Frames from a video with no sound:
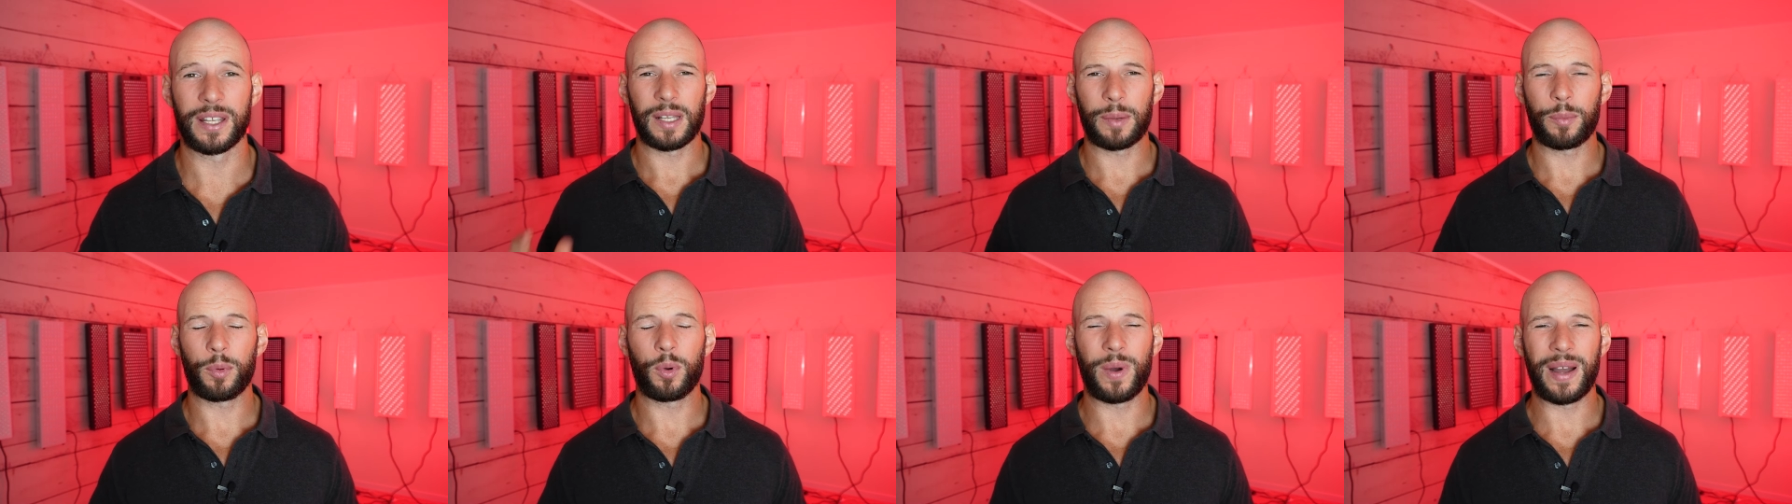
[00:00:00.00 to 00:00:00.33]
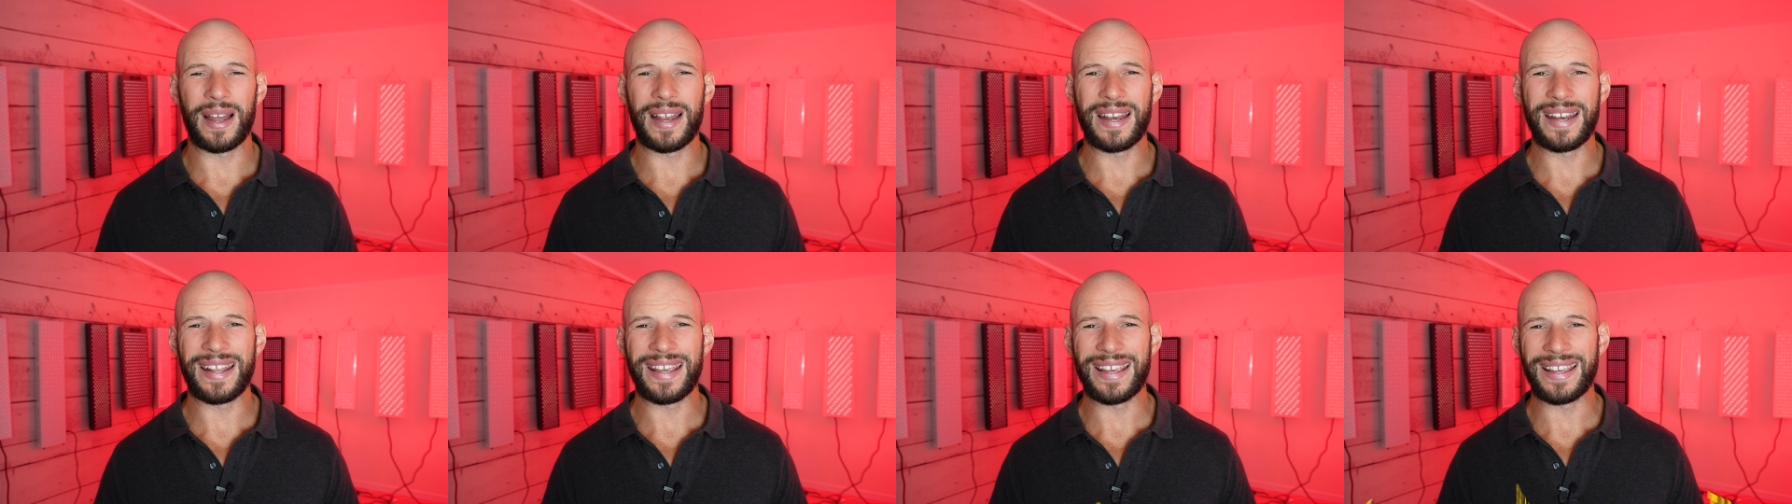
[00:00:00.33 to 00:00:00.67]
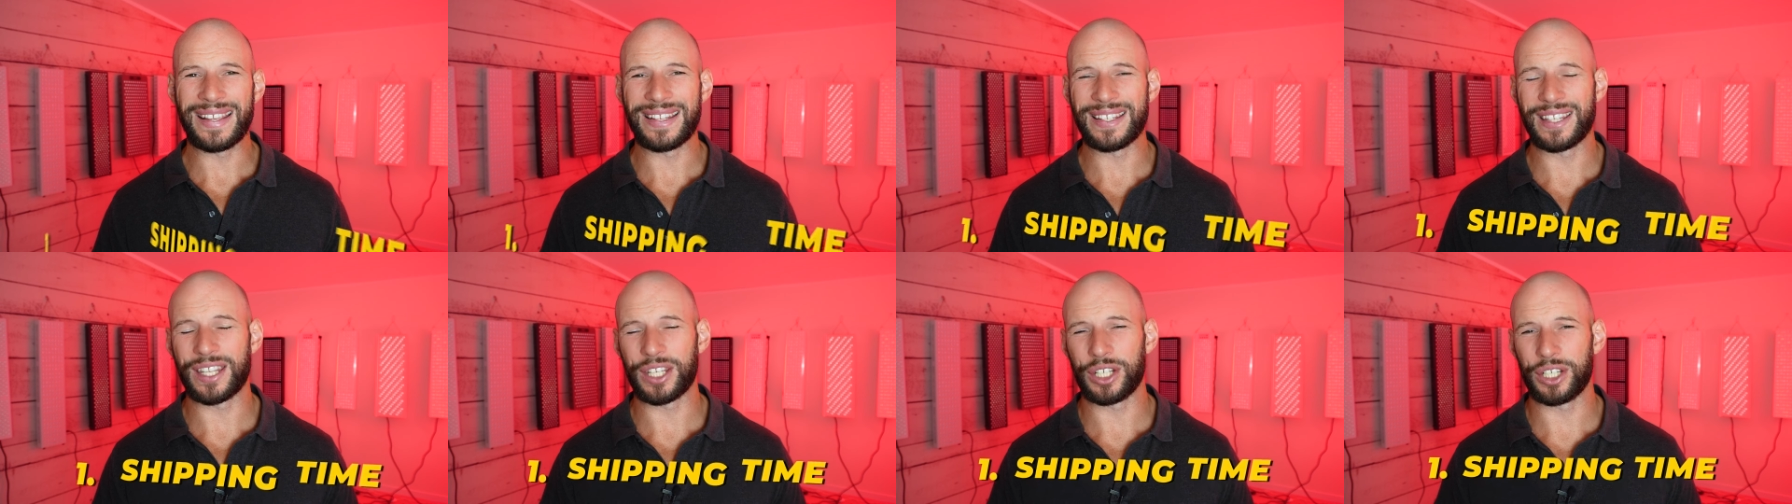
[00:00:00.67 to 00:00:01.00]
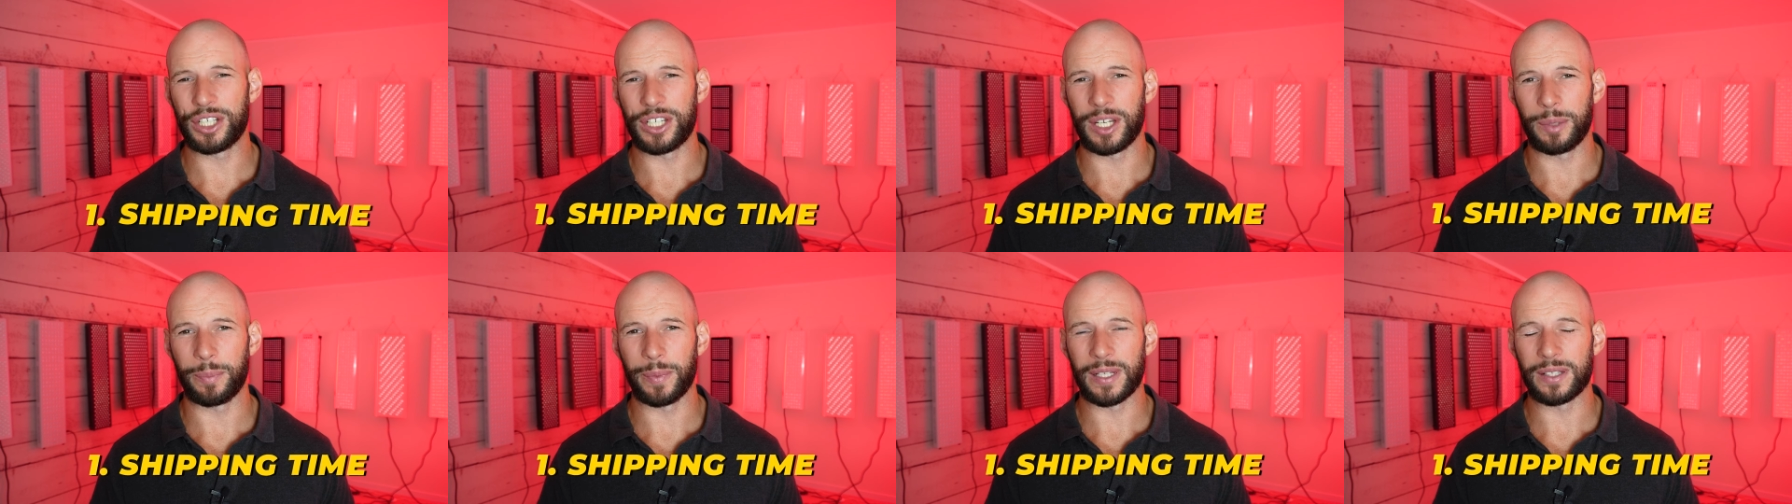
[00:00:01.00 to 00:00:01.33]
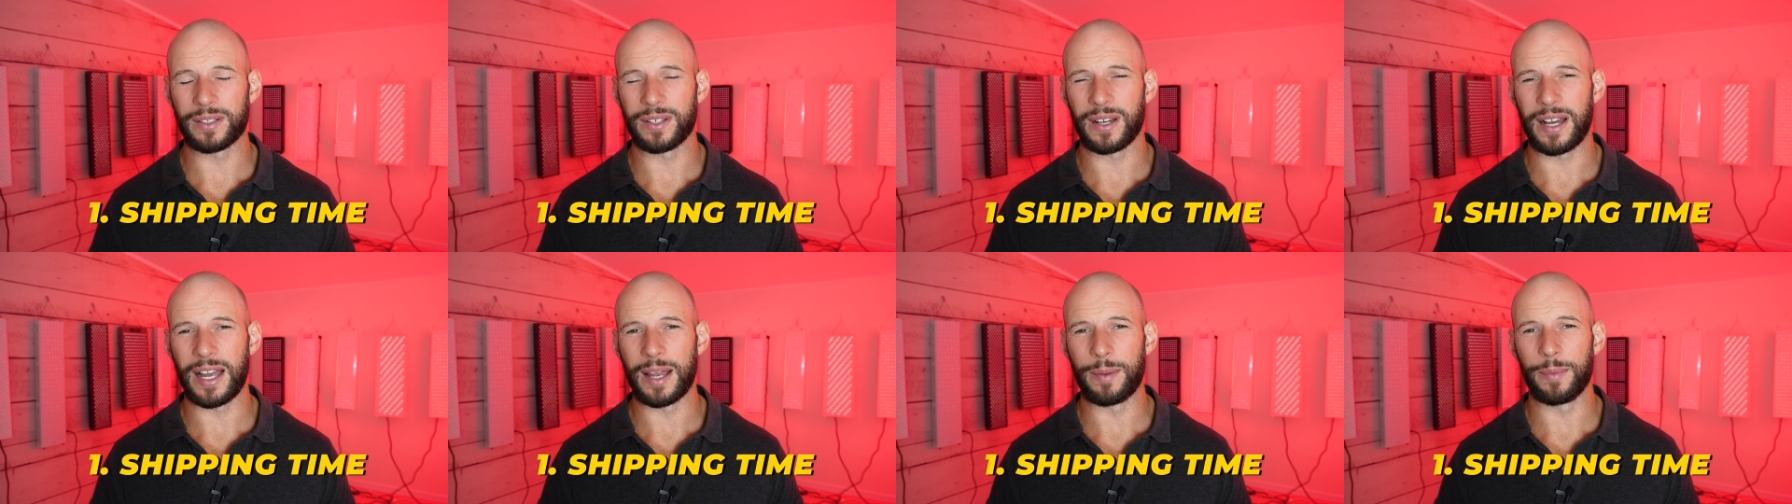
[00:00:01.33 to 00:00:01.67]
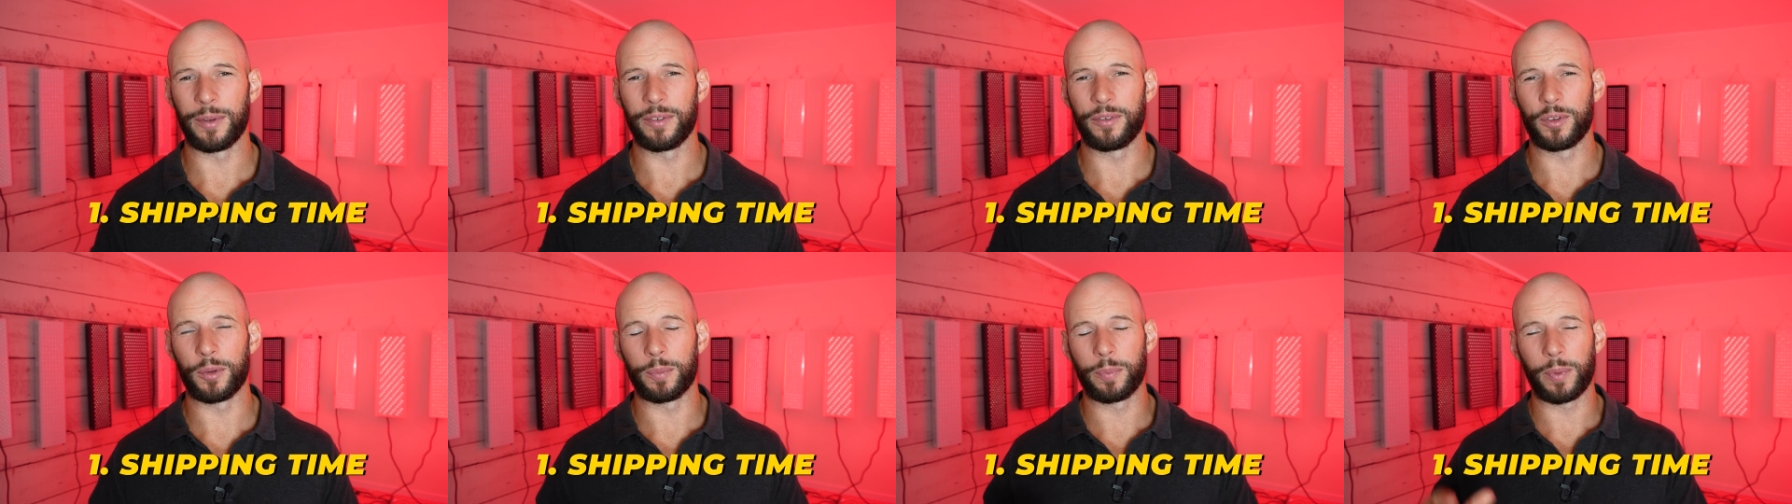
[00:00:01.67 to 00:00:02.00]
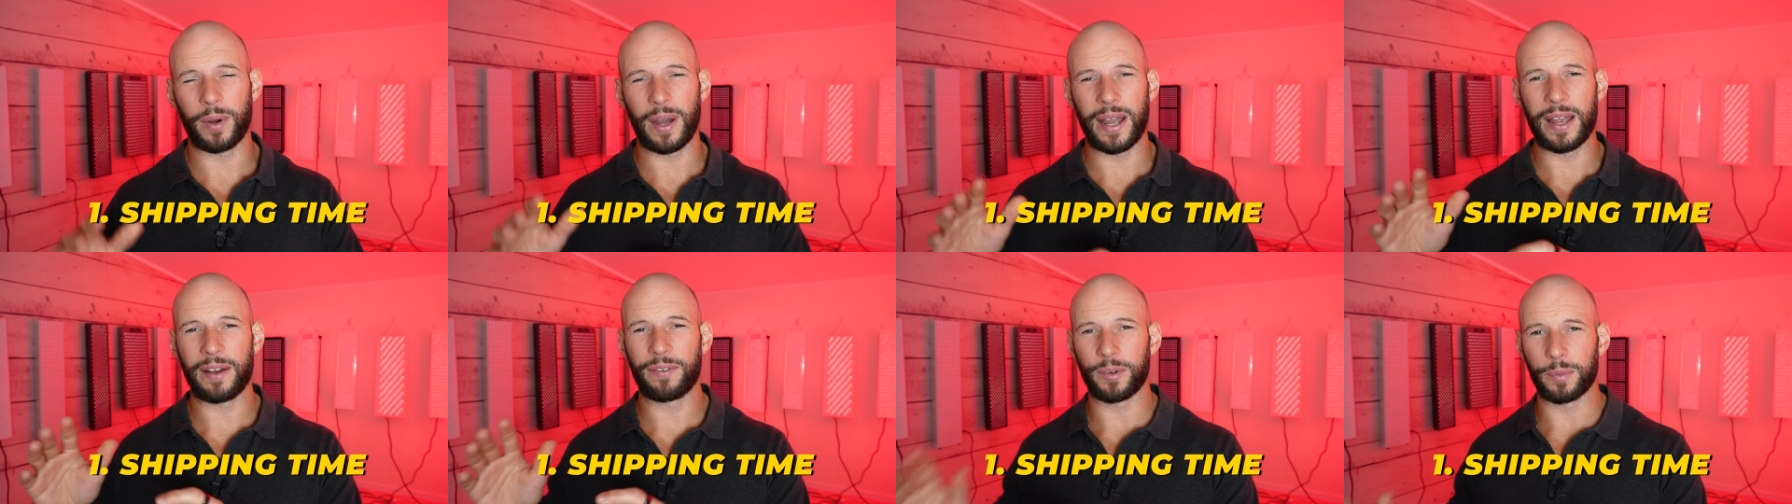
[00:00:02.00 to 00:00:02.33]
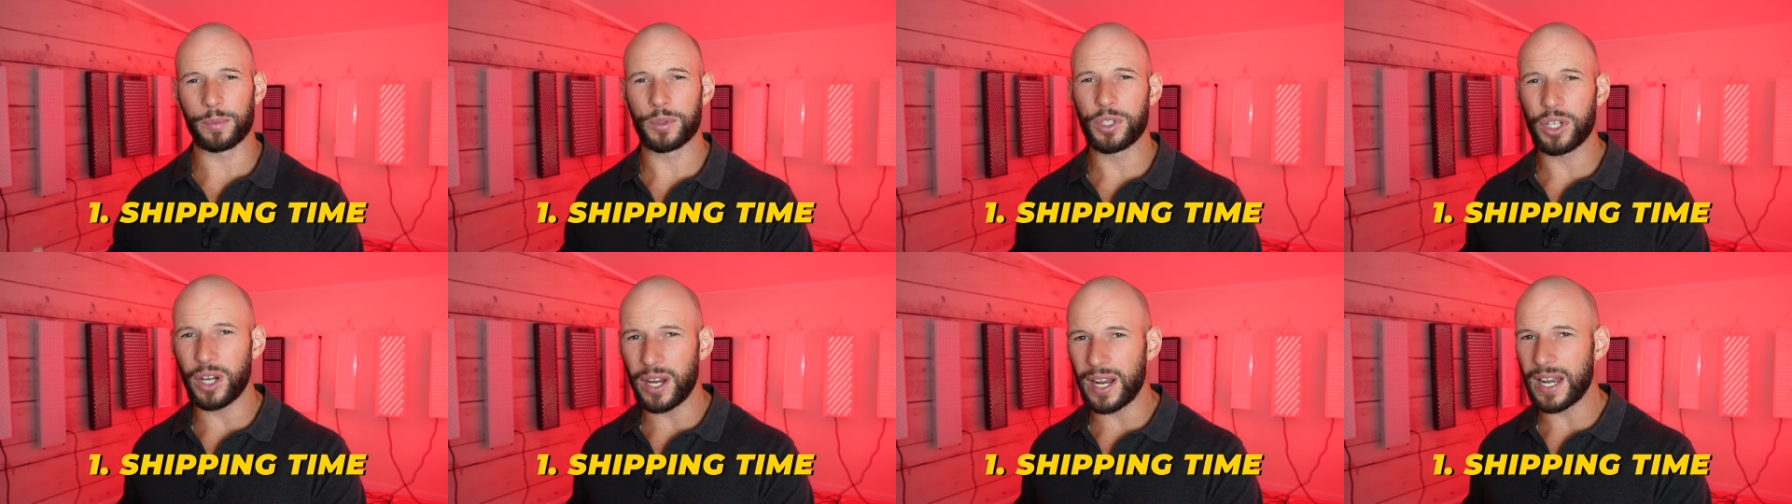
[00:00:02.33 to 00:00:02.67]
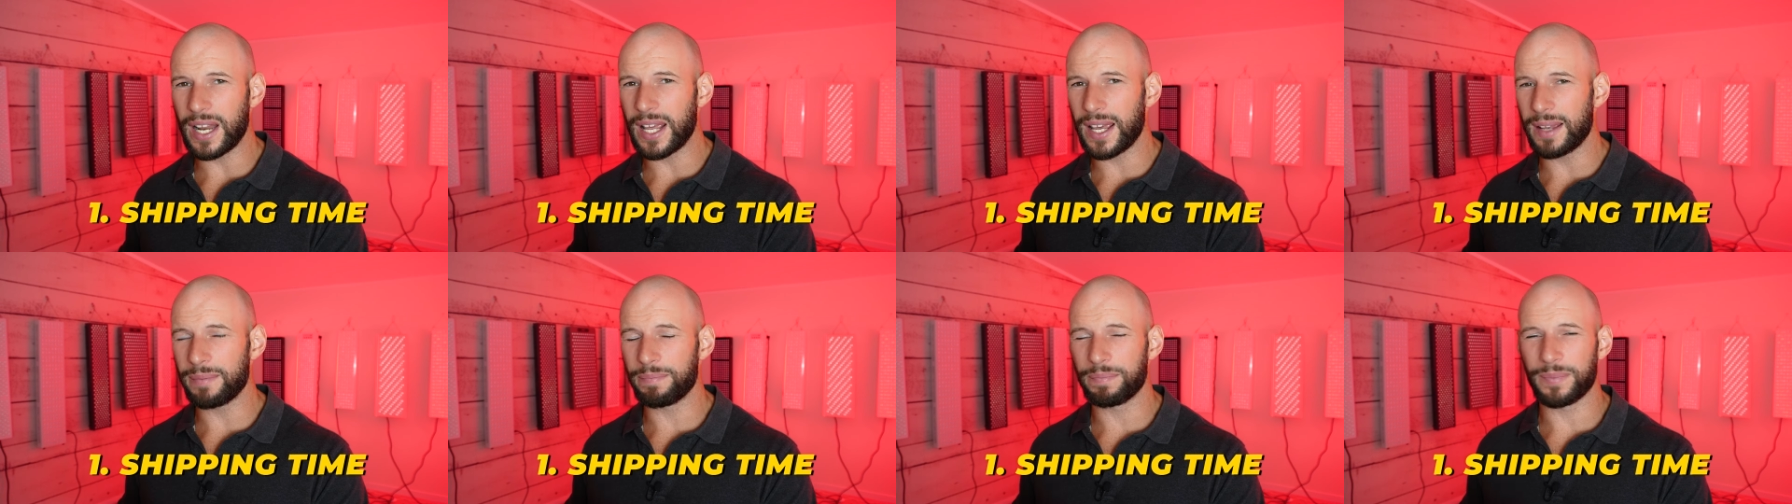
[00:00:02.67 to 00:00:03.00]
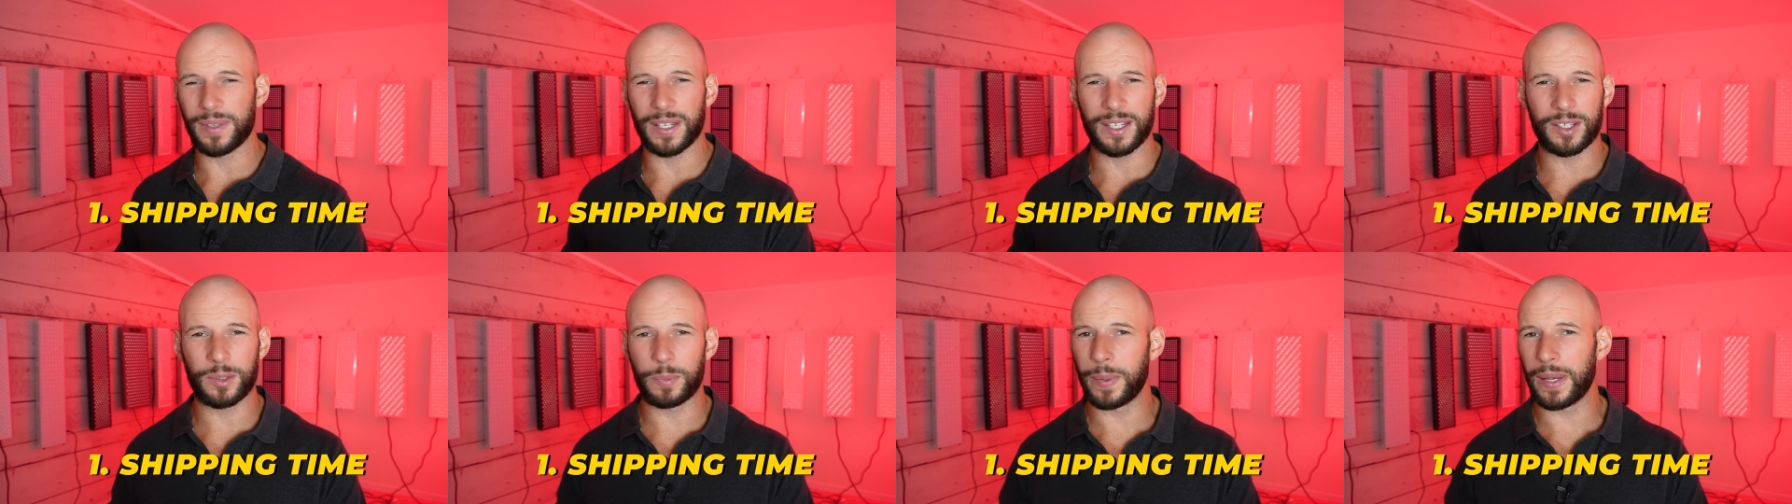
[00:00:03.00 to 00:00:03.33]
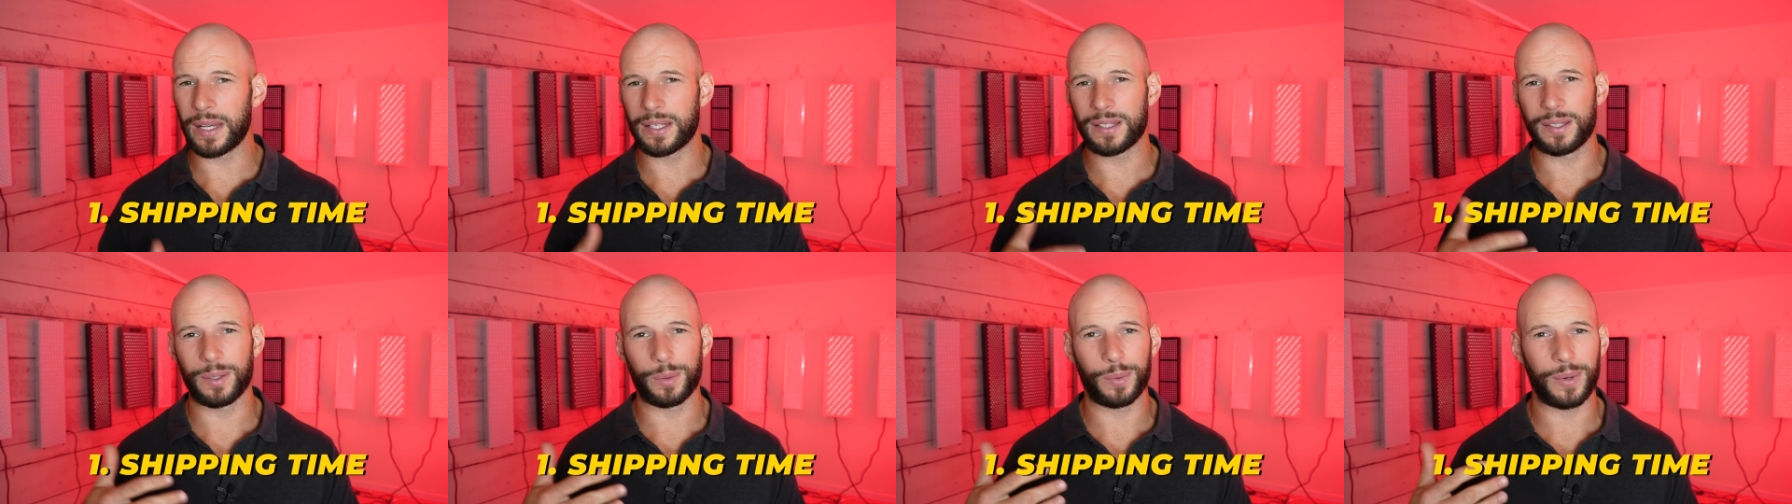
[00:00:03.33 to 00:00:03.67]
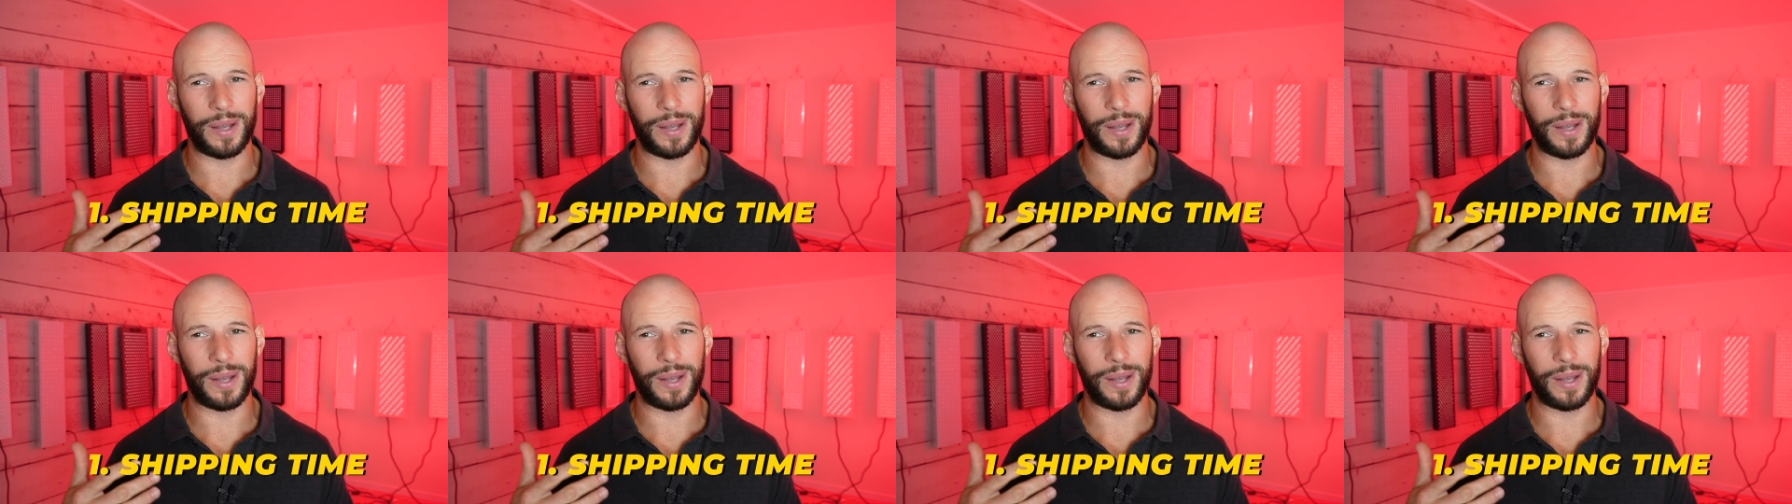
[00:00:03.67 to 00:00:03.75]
Number one is the shipping time. If you buy from China, expect to